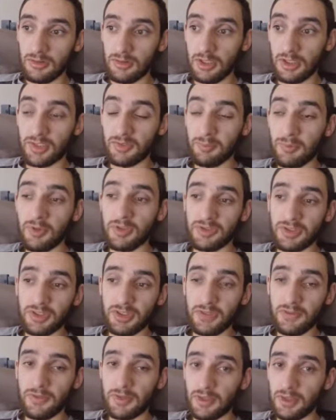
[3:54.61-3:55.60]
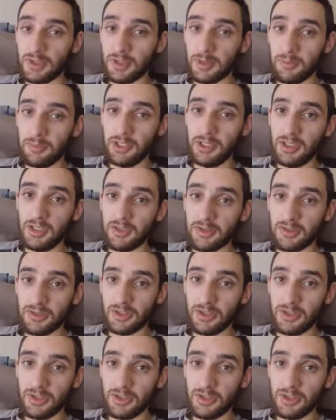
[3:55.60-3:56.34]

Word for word: expose the different opinions.